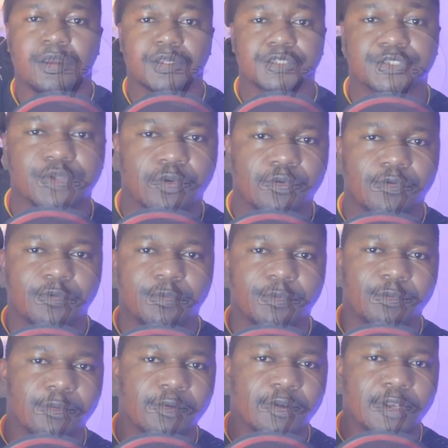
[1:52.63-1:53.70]
So,
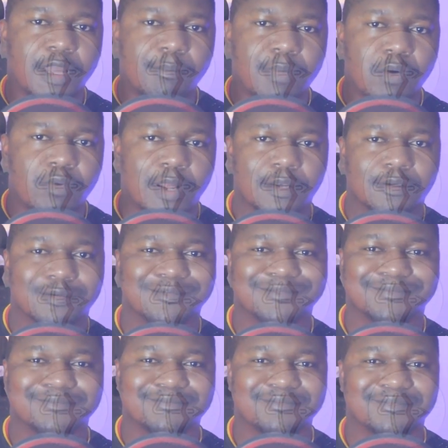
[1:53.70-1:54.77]
number
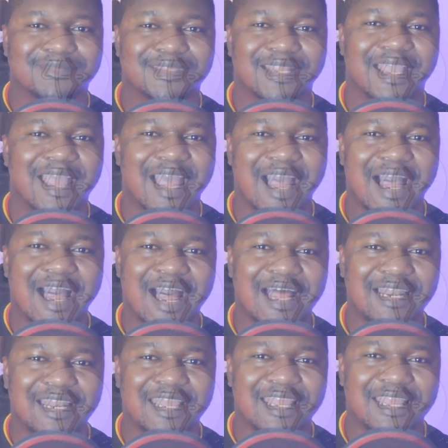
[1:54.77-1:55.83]
one,
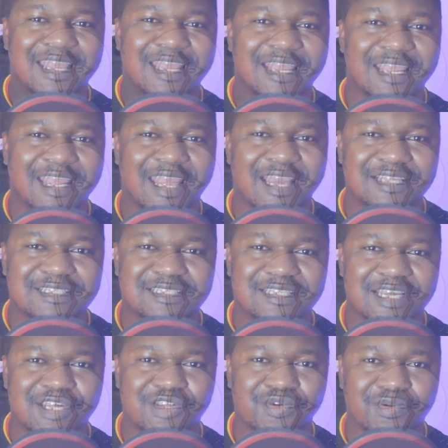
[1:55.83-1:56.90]
early
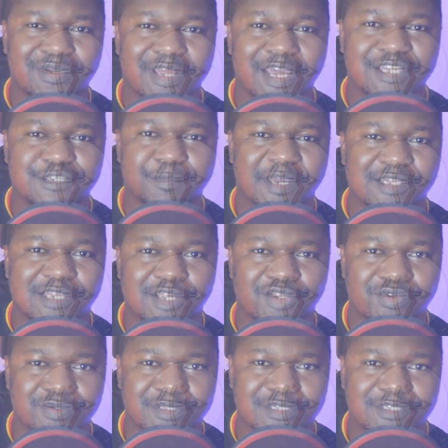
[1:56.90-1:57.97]
gestation
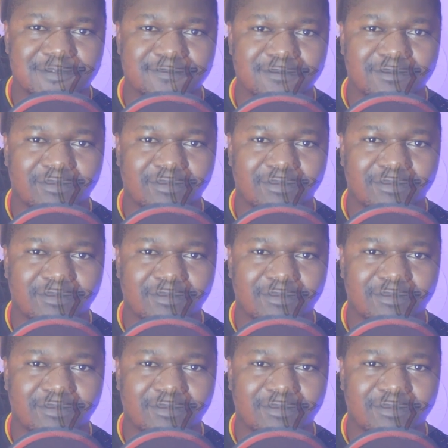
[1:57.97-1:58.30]
expectations.